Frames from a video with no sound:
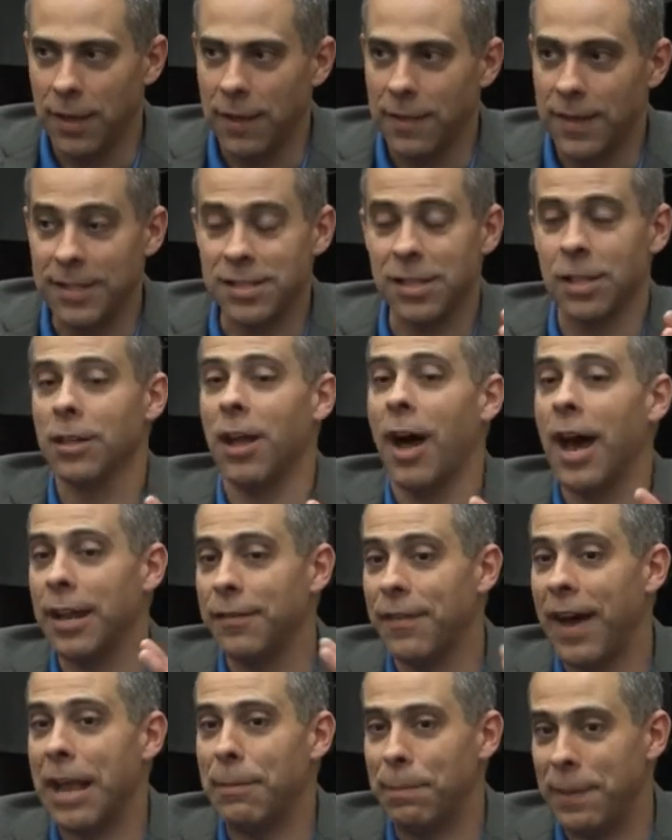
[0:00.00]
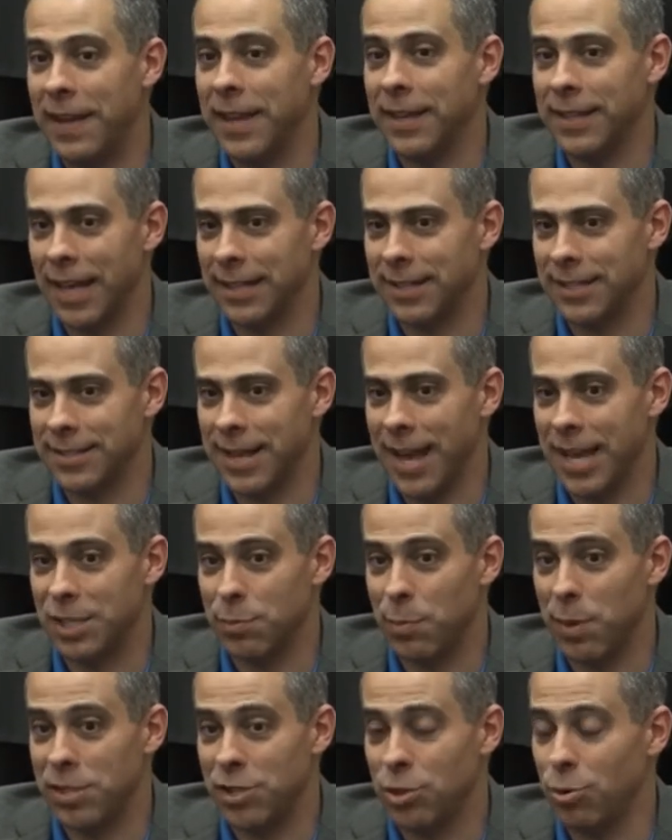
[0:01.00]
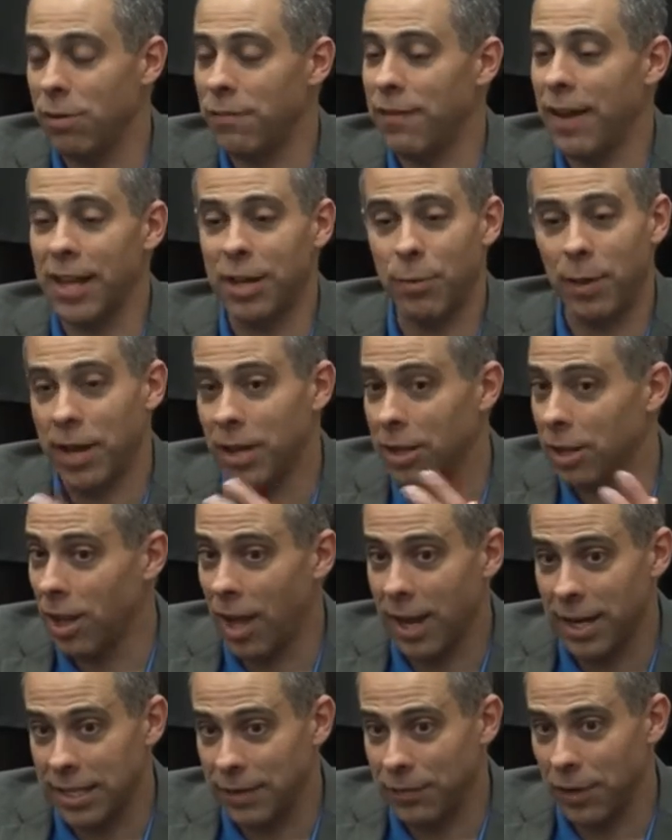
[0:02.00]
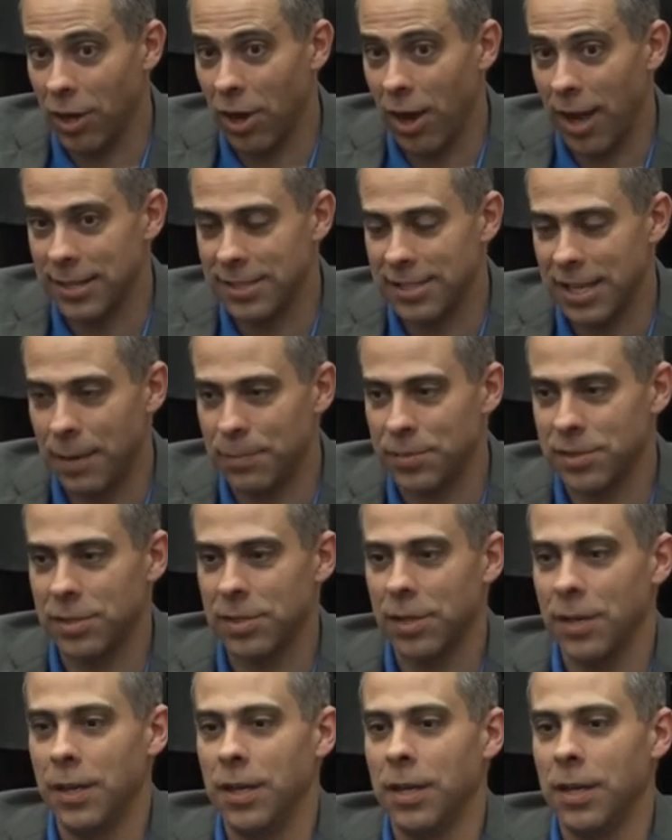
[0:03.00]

There's a lot of I P in that design space. You evaluated a lot of different concepts.